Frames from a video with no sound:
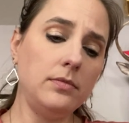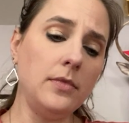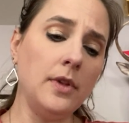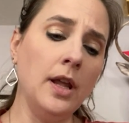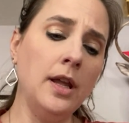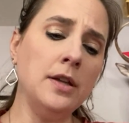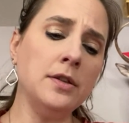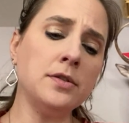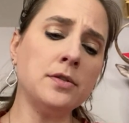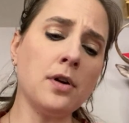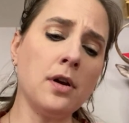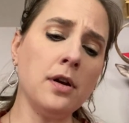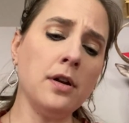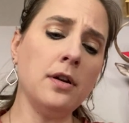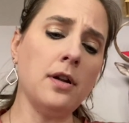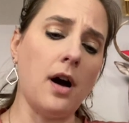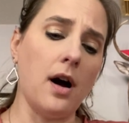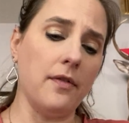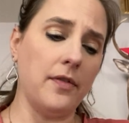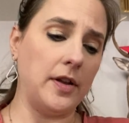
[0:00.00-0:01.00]
He
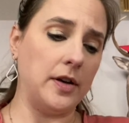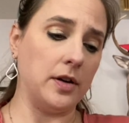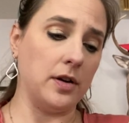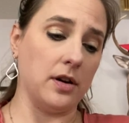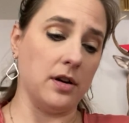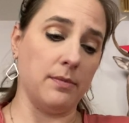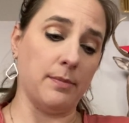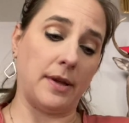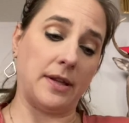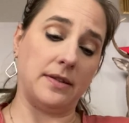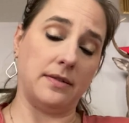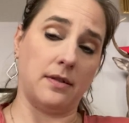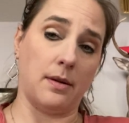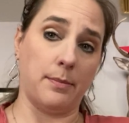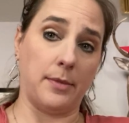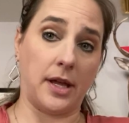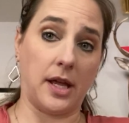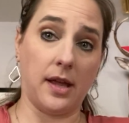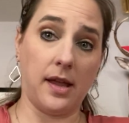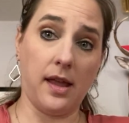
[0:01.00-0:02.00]
started off and heard my
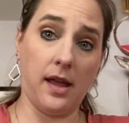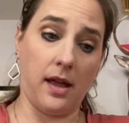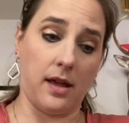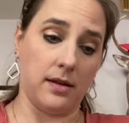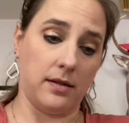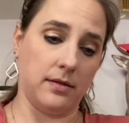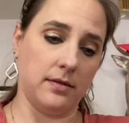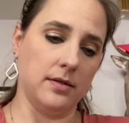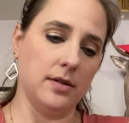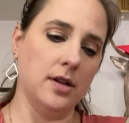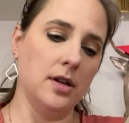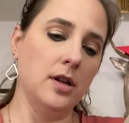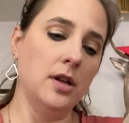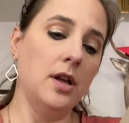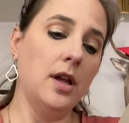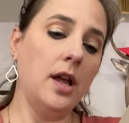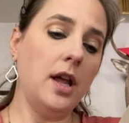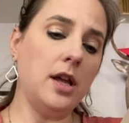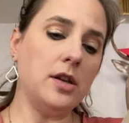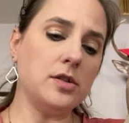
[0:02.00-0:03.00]
stomach again.
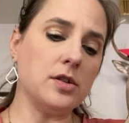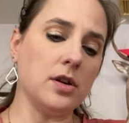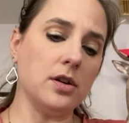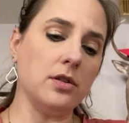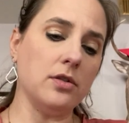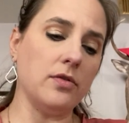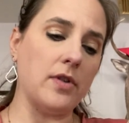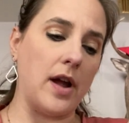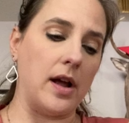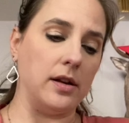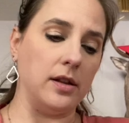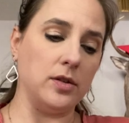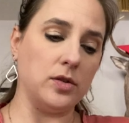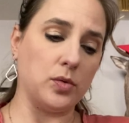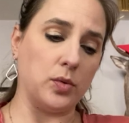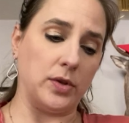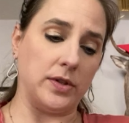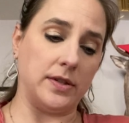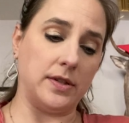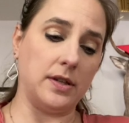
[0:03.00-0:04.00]
He turned around and
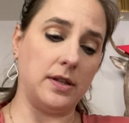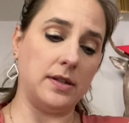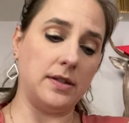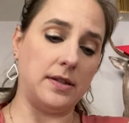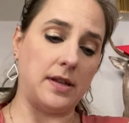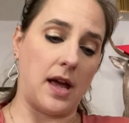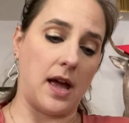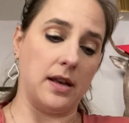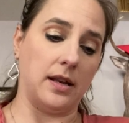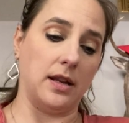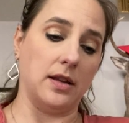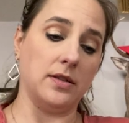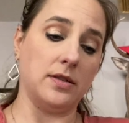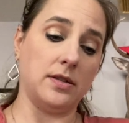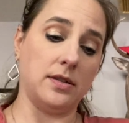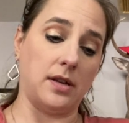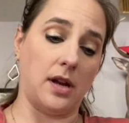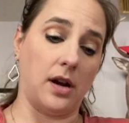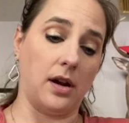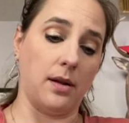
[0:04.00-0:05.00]
twisted his head and
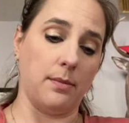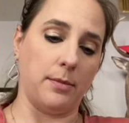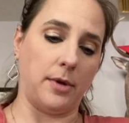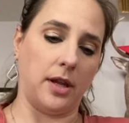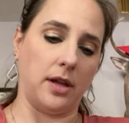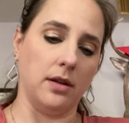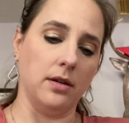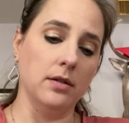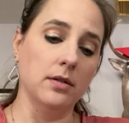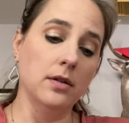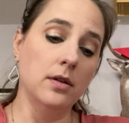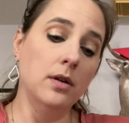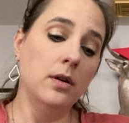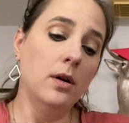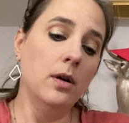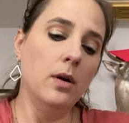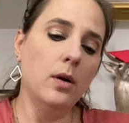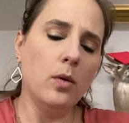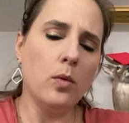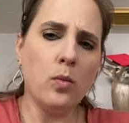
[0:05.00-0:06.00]
stared at me.
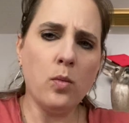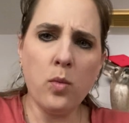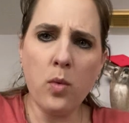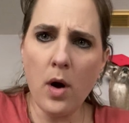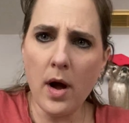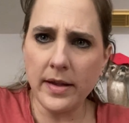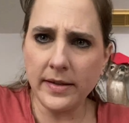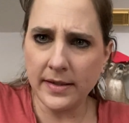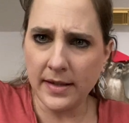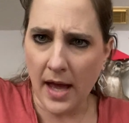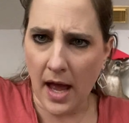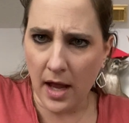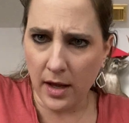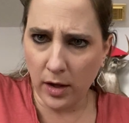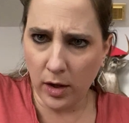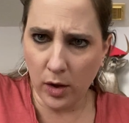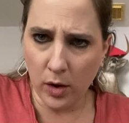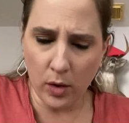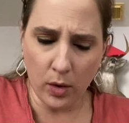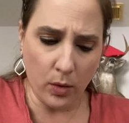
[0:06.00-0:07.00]
Was that
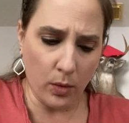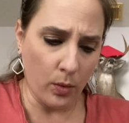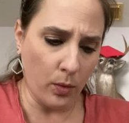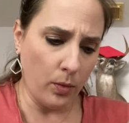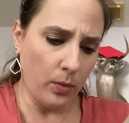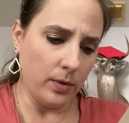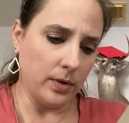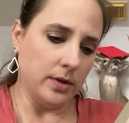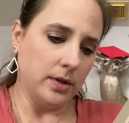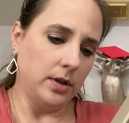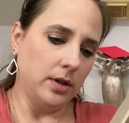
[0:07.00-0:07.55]
you?